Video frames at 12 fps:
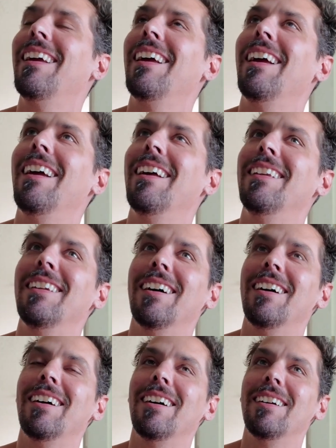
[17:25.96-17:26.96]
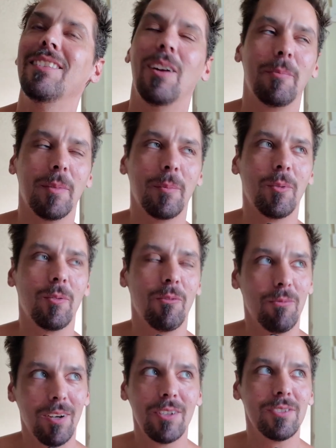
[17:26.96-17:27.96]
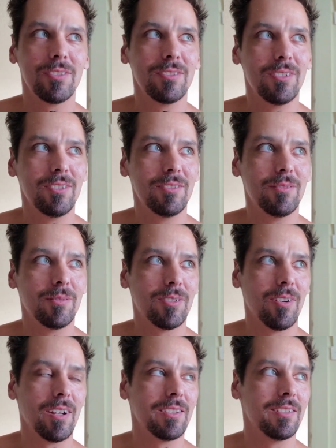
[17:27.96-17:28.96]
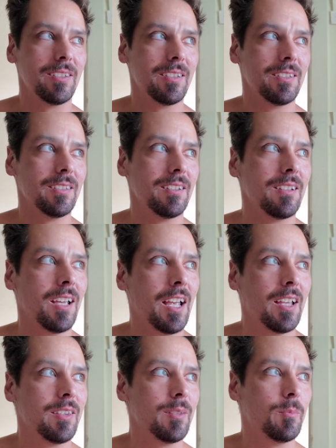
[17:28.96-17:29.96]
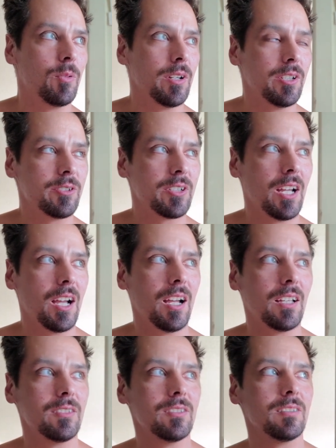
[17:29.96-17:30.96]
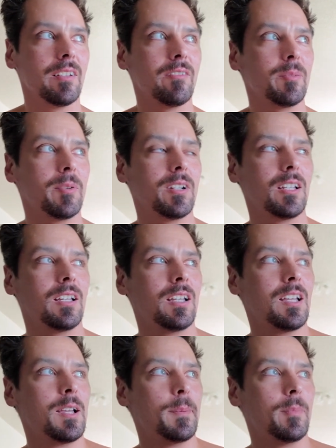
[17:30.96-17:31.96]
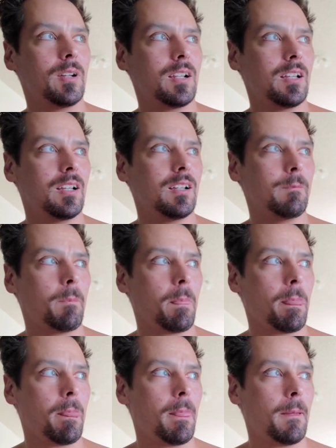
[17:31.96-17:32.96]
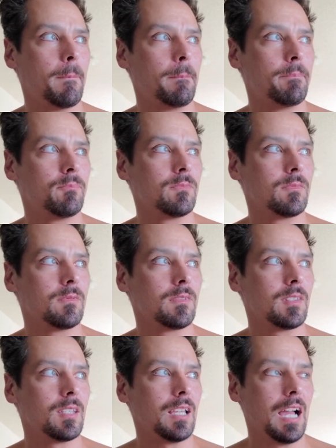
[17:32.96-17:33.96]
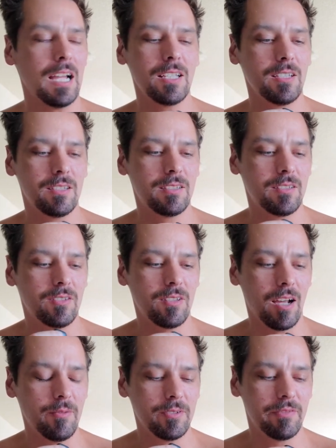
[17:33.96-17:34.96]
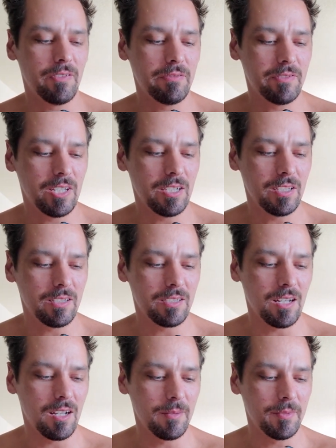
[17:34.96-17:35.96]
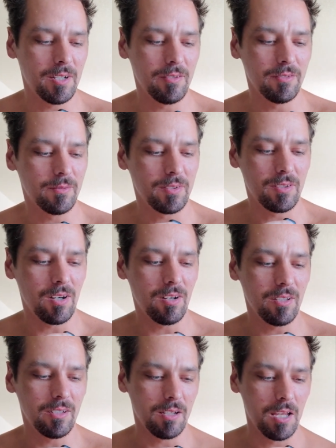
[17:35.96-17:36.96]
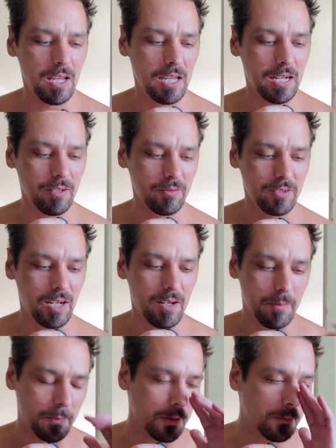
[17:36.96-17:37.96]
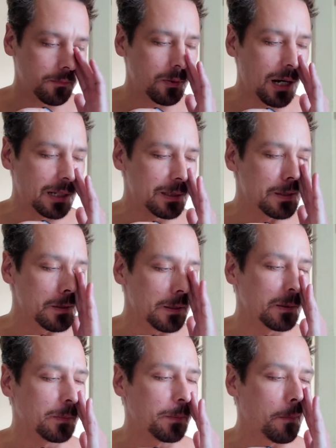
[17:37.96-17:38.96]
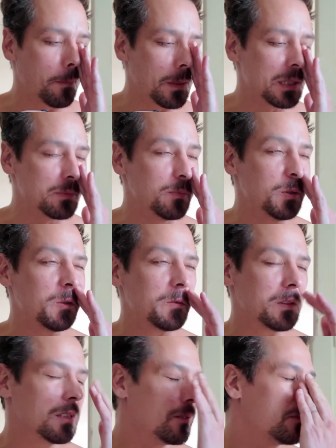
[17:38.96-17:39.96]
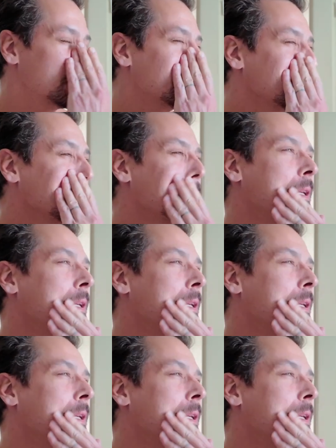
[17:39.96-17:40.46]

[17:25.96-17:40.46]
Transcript: And I remember the Russian dudes were crazy and the British guys and everybody. But I was 15 at the time and I was starting and I was kind of practicing these moves, and there was